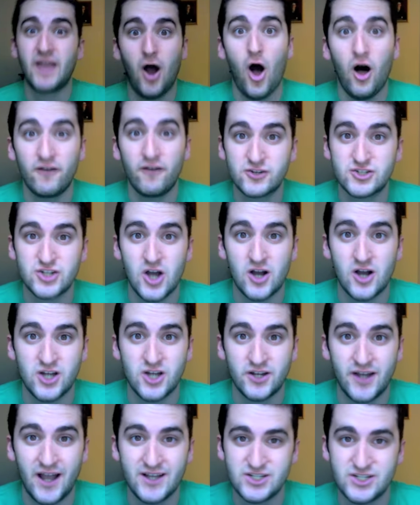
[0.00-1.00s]
all of her songs
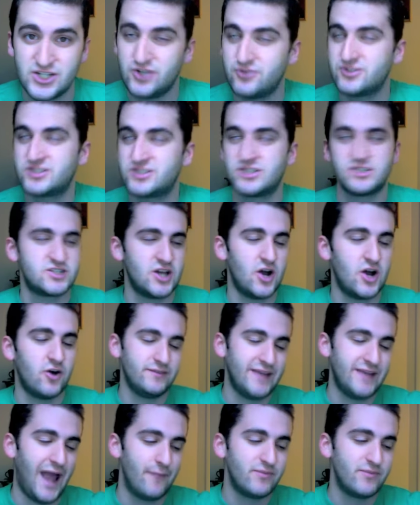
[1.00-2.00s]
on iTunes.
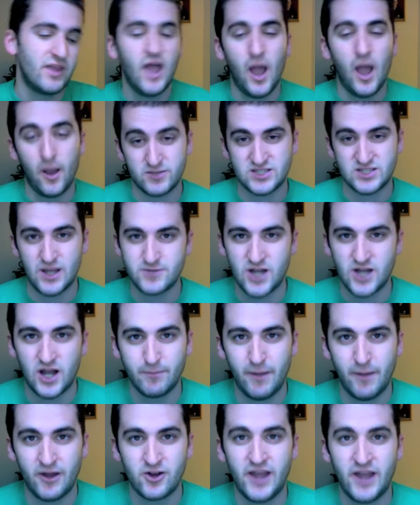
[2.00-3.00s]
So, yeah, I'm gonna stop
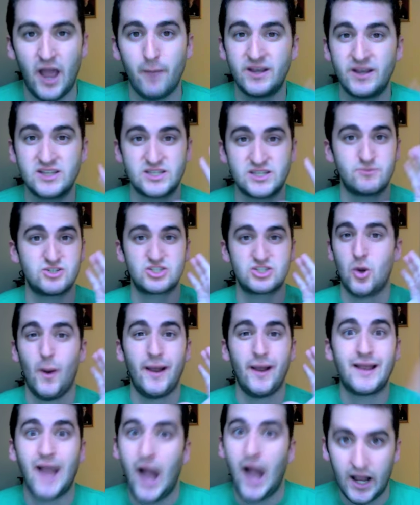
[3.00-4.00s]
talking about her now because I'm just
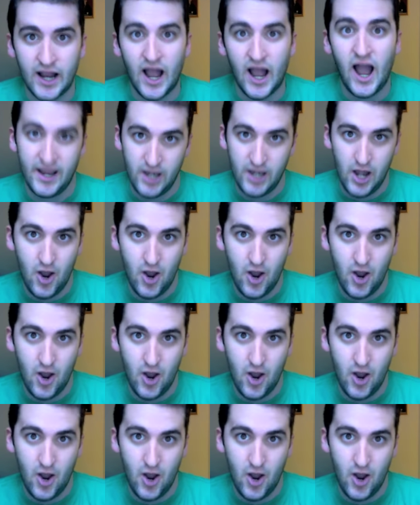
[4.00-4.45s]
going gaga, I know.